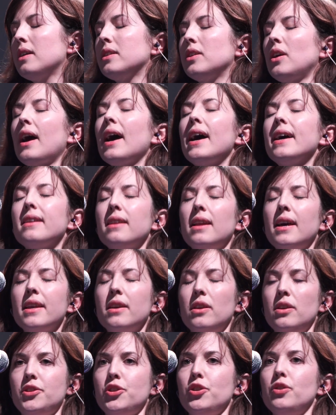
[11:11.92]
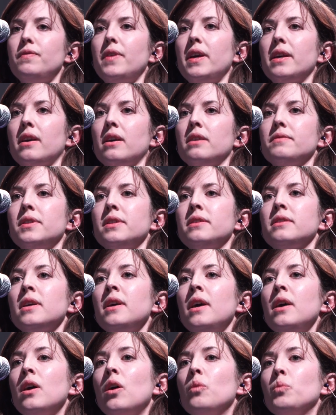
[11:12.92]
you had like your duvet covers
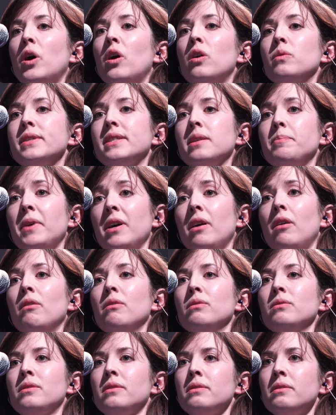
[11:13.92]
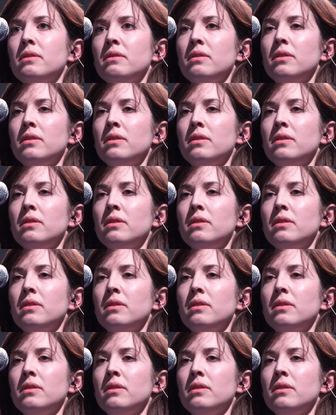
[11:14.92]
were always a bit old,